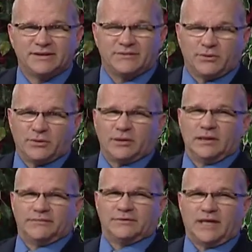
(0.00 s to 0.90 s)
for a
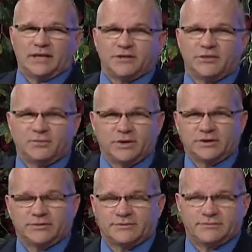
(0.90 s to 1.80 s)
lift station,
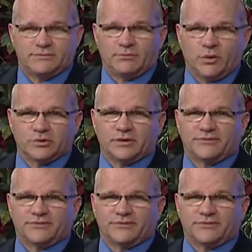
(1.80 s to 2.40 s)
which most